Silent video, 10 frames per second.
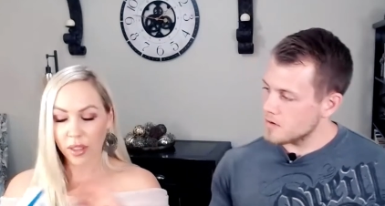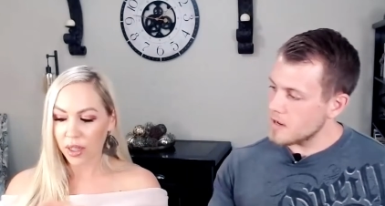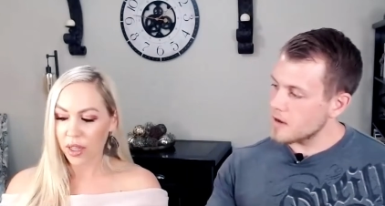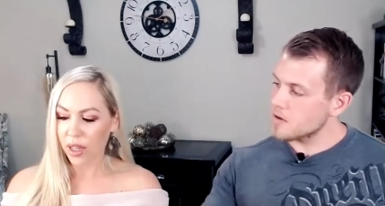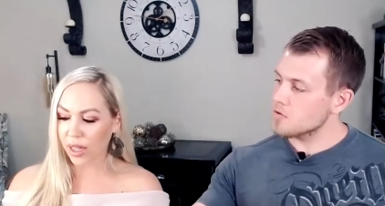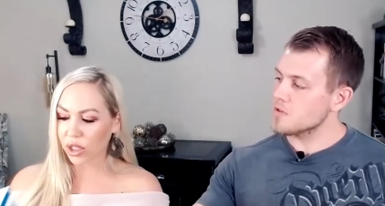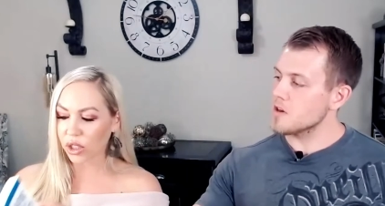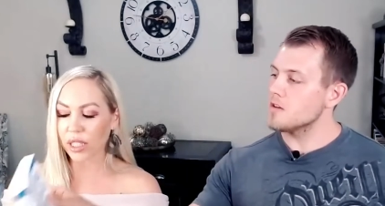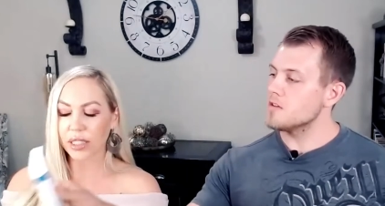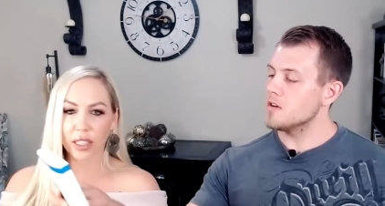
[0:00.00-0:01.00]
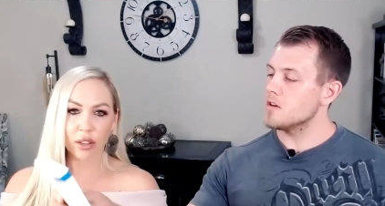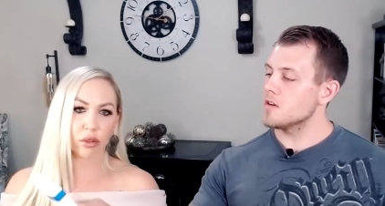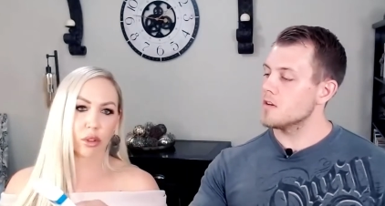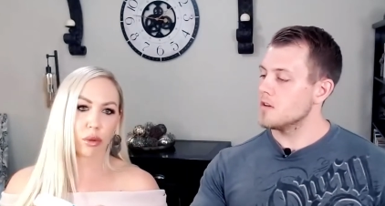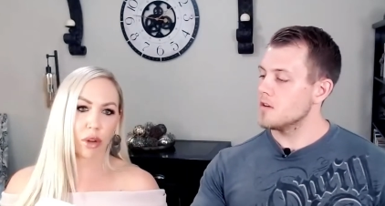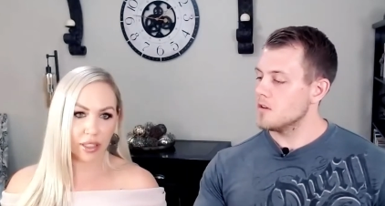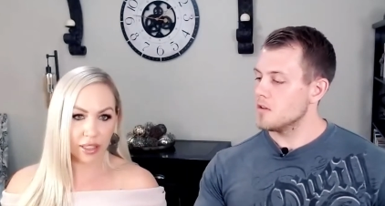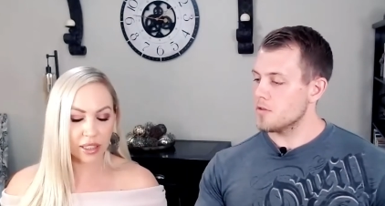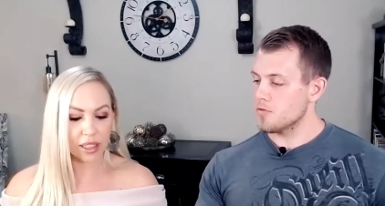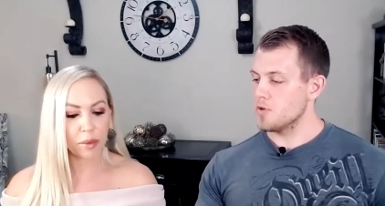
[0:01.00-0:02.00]
Speaker 1: Exercising,
Speaker 2: Exercising Through
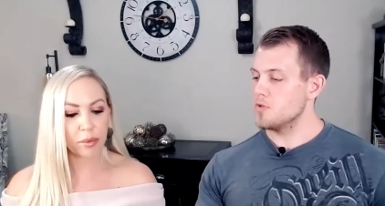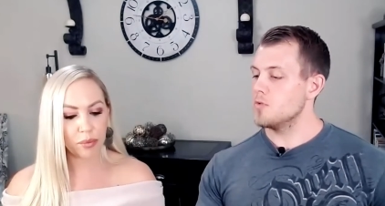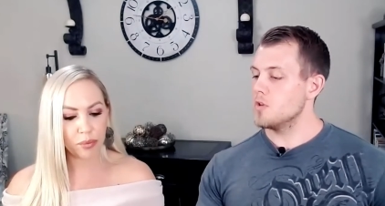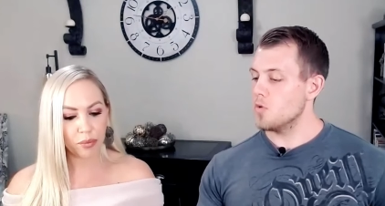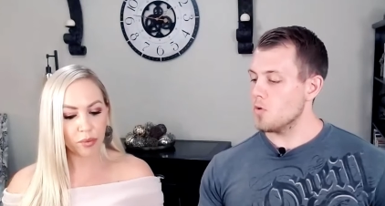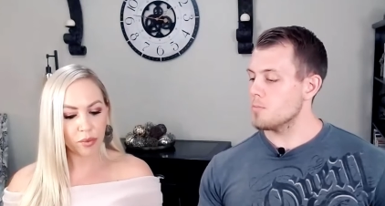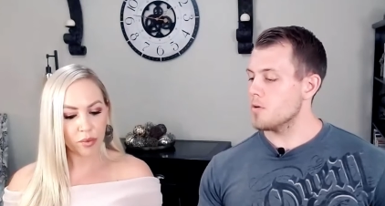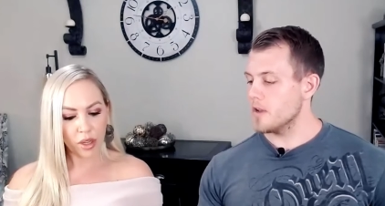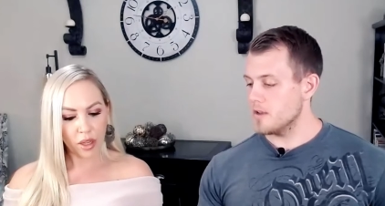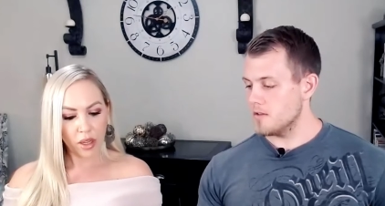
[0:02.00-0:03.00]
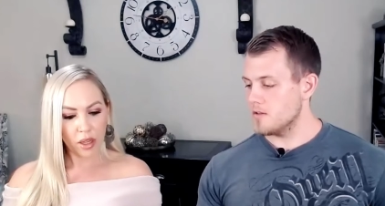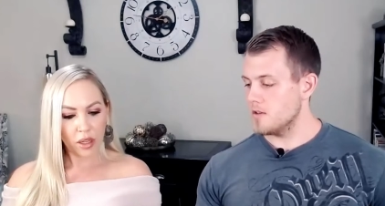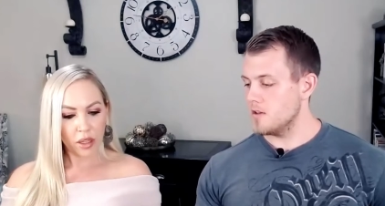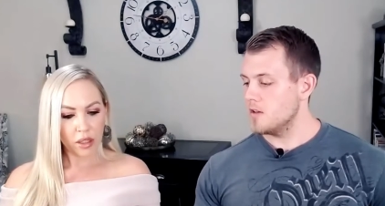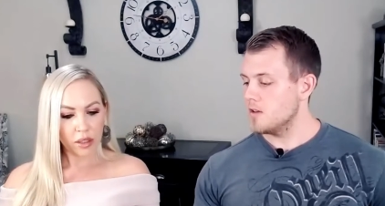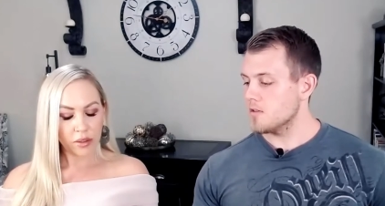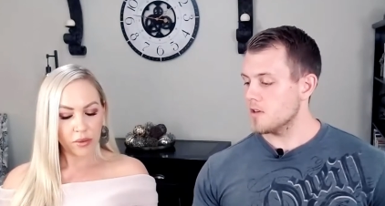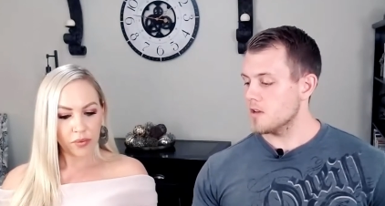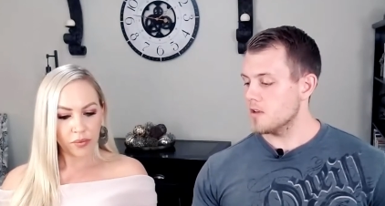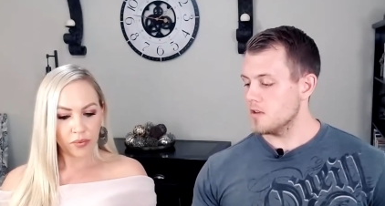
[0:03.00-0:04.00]
Pregnancy.
Speaker 1: Through Your Pregnancy,
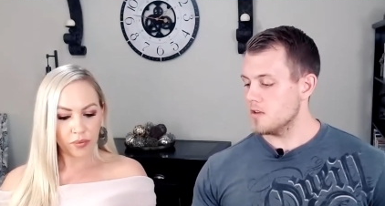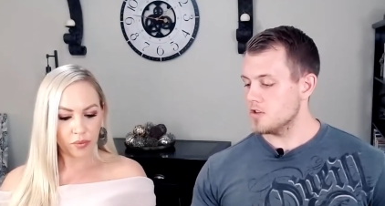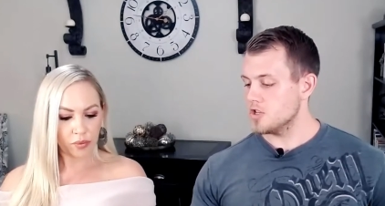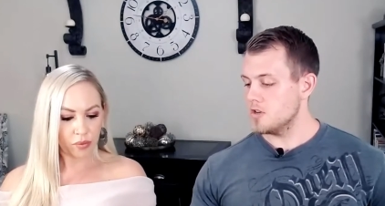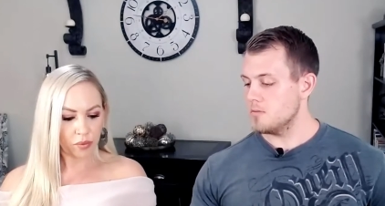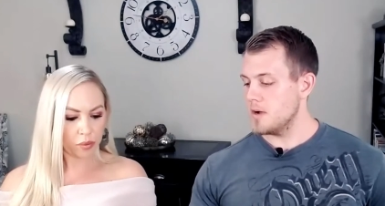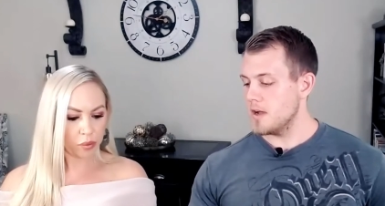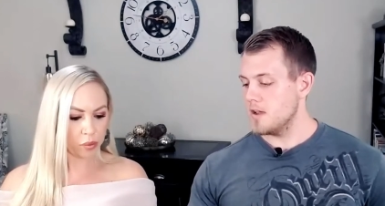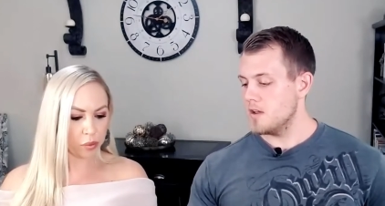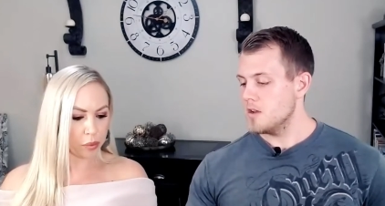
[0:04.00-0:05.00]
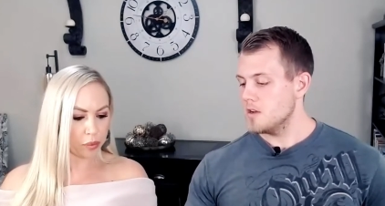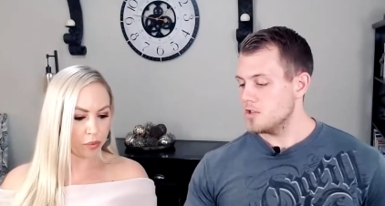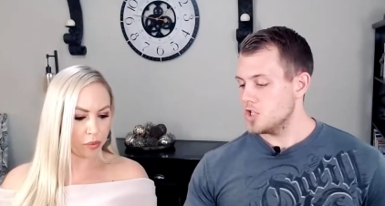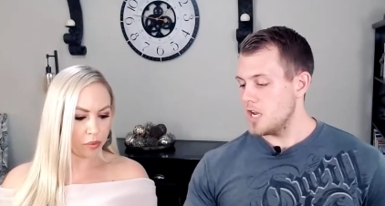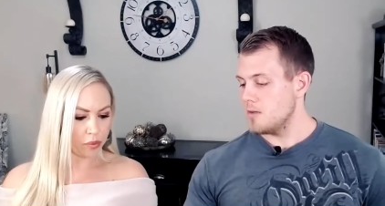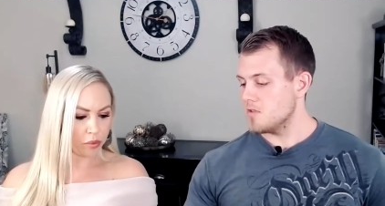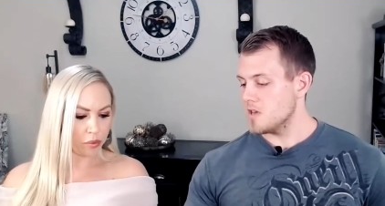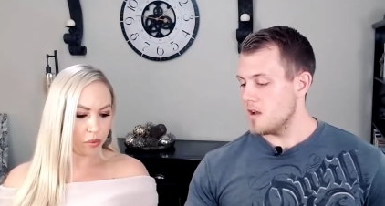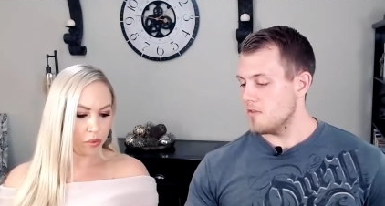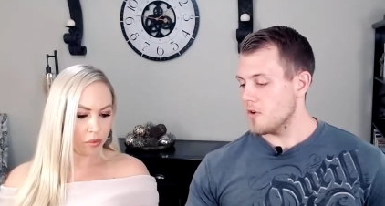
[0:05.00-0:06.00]
second edition by James
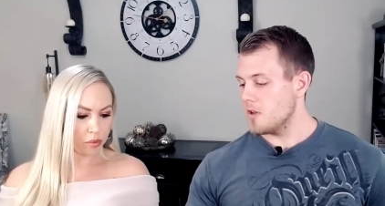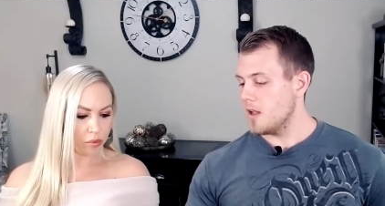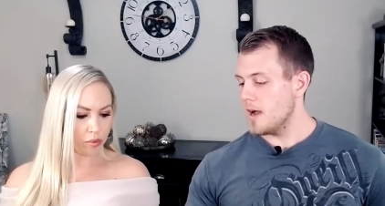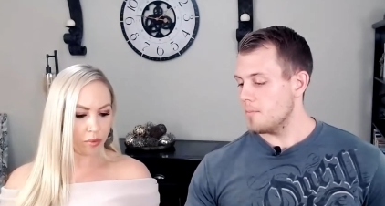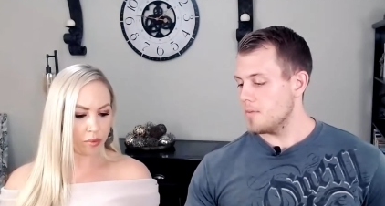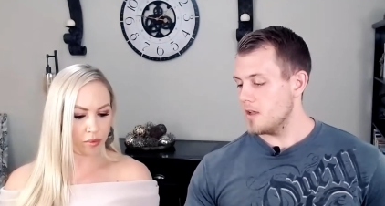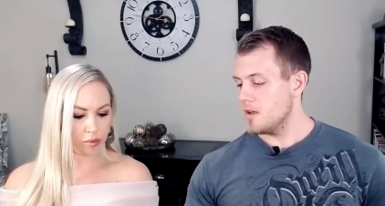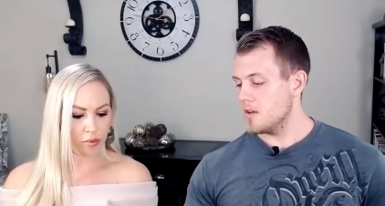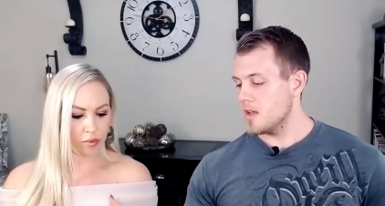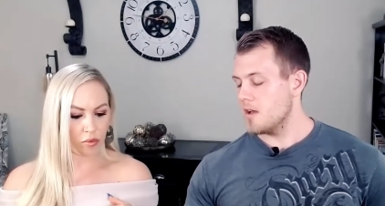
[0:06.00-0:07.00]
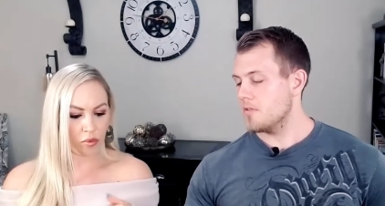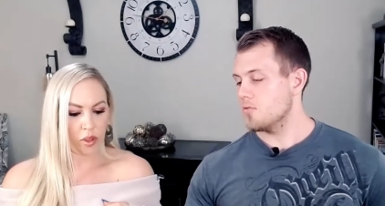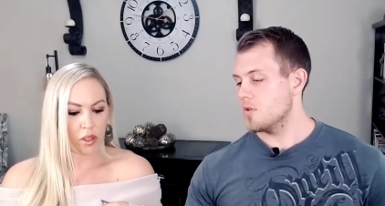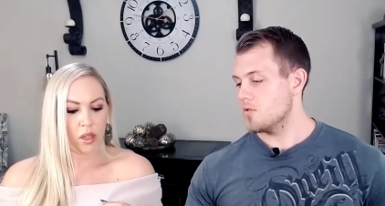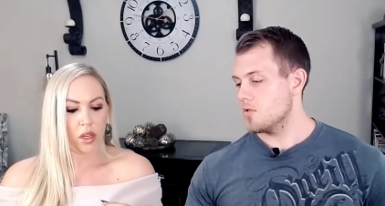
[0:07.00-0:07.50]
F. Clapp and Catherine